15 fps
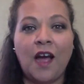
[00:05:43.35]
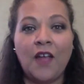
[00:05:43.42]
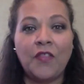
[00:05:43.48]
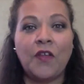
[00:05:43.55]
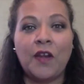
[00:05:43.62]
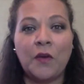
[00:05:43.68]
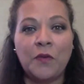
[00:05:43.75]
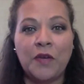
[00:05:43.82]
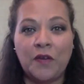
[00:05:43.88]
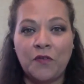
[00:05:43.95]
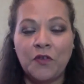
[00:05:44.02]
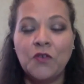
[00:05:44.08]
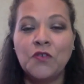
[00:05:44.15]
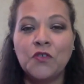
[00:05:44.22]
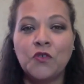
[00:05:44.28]
I thought I would
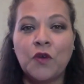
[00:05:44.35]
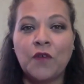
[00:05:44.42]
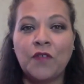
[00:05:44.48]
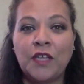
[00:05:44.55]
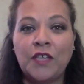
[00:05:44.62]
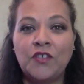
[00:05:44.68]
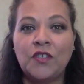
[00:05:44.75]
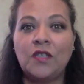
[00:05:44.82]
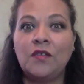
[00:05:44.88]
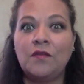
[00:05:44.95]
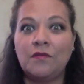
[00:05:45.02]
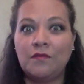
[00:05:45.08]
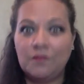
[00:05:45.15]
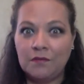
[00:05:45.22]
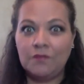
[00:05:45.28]
never use a travel agent
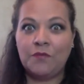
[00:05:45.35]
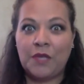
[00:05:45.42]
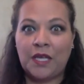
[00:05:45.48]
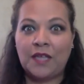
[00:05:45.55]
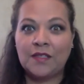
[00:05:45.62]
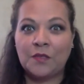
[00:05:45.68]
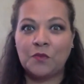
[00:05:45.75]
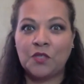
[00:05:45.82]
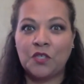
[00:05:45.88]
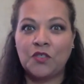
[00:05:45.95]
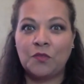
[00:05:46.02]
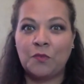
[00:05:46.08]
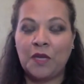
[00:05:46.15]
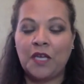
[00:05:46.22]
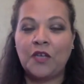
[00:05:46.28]
because I'm
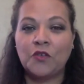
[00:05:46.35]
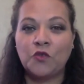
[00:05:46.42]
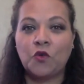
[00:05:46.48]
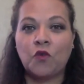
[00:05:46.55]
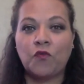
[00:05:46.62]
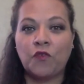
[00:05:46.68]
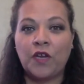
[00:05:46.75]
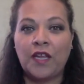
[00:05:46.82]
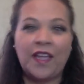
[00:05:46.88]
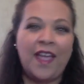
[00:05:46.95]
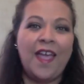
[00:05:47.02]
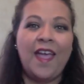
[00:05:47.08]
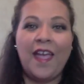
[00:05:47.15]
such a big control freak,